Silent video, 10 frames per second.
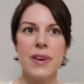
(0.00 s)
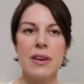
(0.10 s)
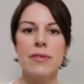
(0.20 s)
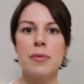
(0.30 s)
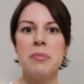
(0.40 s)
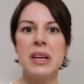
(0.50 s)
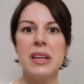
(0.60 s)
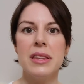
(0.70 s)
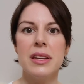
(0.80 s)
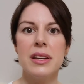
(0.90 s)
felt for
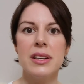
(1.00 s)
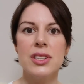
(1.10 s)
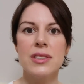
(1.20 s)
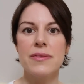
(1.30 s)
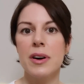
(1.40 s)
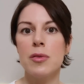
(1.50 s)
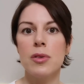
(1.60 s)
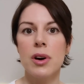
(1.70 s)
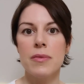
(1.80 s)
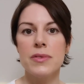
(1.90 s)
me that it just
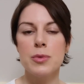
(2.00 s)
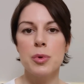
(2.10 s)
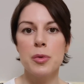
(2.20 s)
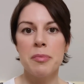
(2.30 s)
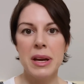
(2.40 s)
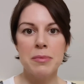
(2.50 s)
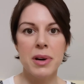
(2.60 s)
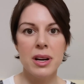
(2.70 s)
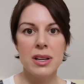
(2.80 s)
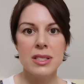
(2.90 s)
felt comfortable and made
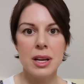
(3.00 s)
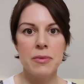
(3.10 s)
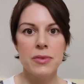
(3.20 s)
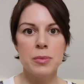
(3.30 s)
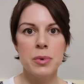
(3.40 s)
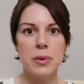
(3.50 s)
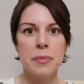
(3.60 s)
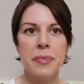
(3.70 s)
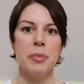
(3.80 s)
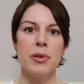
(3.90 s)
my eyes
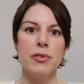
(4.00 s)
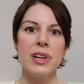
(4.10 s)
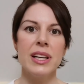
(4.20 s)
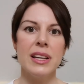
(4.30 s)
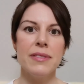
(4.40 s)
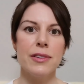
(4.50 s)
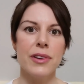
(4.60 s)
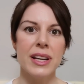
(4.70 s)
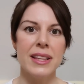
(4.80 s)
comfortable. But really for